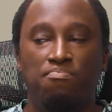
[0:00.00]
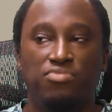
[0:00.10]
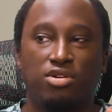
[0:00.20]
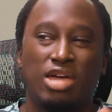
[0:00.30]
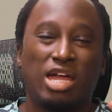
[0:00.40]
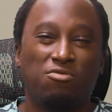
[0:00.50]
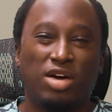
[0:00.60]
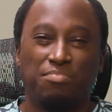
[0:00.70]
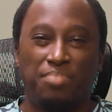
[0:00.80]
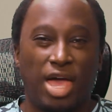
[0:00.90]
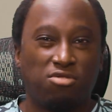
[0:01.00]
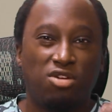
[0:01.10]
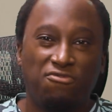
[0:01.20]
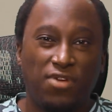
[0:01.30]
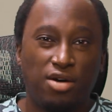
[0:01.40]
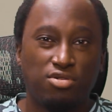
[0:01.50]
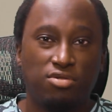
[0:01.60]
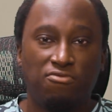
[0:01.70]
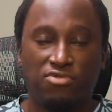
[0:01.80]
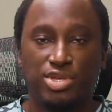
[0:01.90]
They're kind of like background
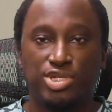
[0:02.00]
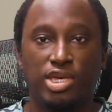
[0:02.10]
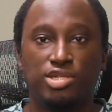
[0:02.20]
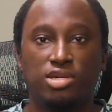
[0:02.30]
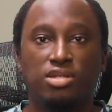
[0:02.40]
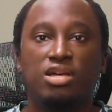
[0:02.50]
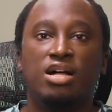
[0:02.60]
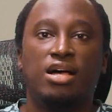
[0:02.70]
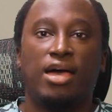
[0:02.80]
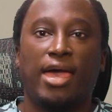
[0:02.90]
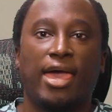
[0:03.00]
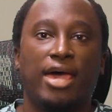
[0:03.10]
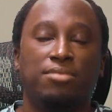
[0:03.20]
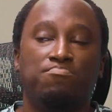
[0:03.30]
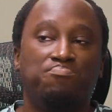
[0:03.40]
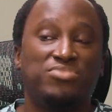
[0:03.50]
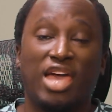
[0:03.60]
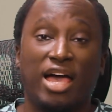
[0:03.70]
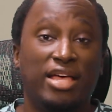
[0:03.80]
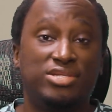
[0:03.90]
fodder for the season, and
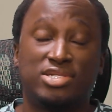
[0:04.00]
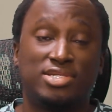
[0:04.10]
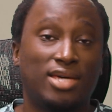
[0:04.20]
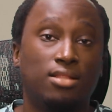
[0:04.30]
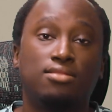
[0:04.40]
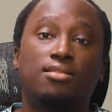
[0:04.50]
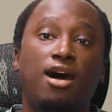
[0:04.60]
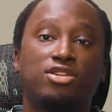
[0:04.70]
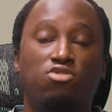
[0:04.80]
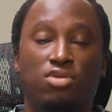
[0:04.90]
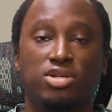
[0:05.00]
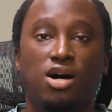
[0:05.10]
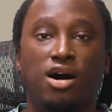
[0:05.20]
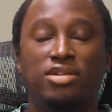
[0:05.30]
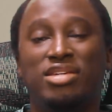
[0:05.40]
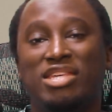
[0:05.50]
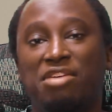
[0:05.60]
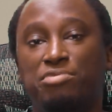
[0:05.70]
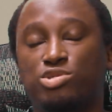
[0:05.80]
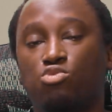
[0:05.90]
yeah, it's a lot going on. It
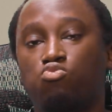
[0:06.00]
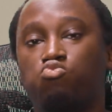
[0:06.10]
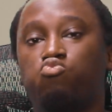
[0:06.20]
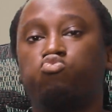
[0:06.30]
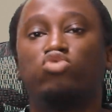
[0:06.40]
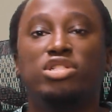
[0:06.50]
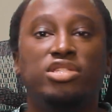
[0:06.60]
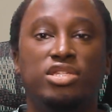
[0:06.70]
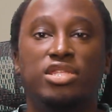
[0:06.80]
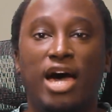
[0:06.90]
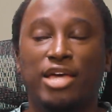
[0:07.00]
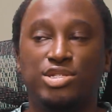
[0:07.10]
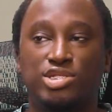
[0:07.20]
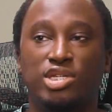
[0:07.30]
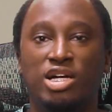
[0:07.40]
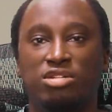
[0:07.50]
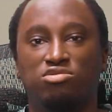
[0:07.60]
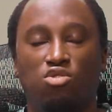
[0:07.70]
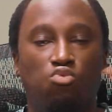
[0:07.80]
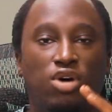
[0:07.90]
gives us a really nice,
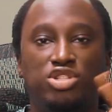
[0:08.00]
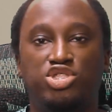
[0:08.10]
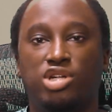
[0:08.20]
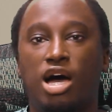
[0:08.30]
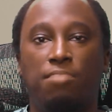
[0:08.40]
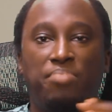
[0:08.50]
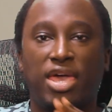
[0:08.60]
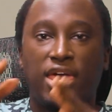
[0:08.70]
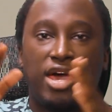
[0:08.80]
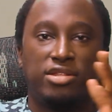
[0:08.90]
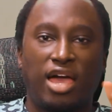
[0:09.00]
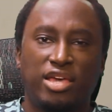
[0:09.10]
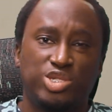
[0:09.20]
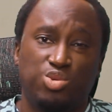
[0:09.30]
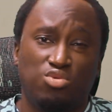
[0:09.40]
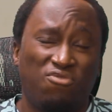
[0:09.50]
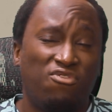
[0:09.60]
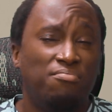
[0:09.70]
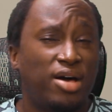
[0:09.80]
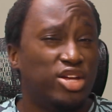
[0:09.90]
one-shot pan. I guess it was
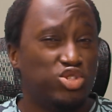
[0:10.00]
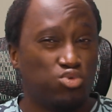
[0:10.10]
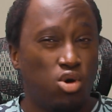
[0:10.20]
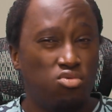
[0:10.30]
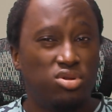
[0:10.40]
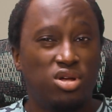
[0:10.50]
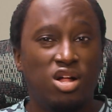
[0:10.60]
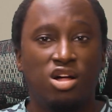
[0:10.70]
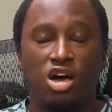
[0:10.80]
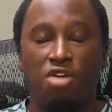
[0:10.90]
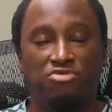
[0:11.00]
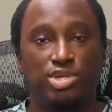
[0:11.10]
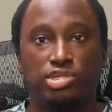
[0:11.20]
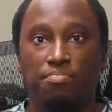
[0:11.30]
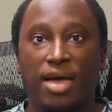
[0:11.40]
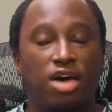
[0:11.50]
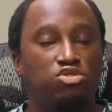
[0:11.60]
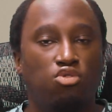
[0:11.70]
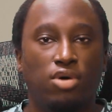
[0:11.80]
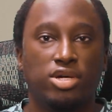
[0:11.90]
filmed by a drone of just the battle
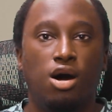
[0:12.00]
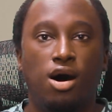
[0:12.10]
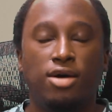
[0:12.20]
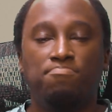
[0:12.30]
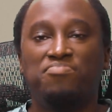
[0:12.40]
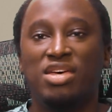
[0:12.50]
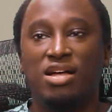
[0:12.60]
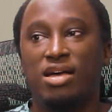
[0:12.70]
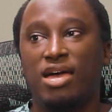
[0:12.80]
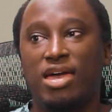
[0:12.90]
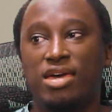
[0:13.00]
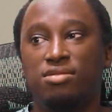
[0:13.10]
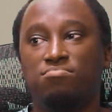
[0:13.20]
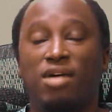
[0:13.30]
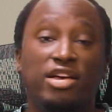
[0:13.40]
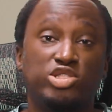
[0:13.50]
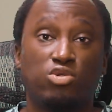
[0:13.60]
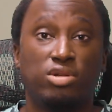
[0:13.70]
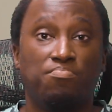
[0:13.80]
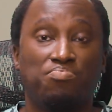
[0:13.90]
going on, and I
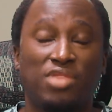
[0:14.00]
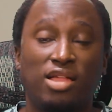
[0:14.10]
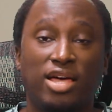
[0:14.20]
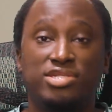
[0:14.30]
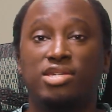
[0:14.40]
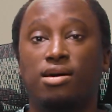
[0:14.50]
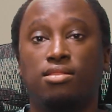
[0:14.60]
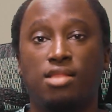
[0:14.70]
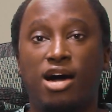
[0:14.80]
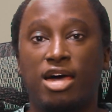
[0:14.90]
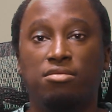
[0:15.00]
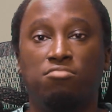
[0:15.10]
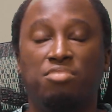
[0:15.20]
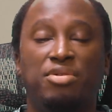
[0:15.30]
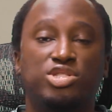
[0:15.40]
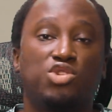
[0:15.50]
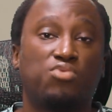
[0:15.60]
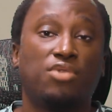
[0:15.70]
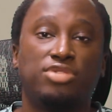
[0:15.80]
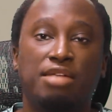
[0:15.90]
enjoyed it. I liked it a lot. But basically
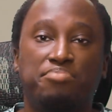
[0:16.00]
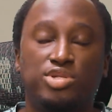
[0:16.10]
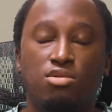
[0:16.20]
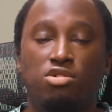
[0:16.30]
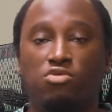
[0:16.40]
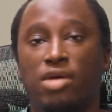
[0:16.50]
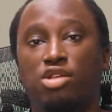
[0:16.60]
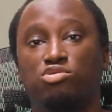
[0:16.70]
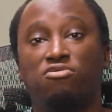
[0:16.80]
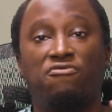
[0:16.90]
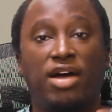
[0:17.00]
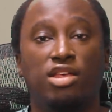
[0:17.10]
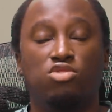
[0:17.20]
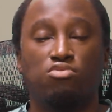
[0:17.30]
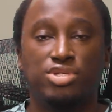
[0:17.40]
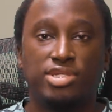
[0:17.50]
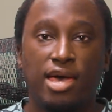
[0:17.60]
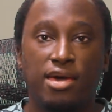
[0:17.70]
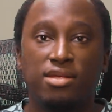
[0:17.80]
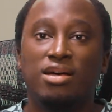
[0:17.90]
throughout the episode, the Rangers are fighting Lord
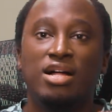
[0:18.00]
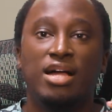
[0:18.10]
Zedd.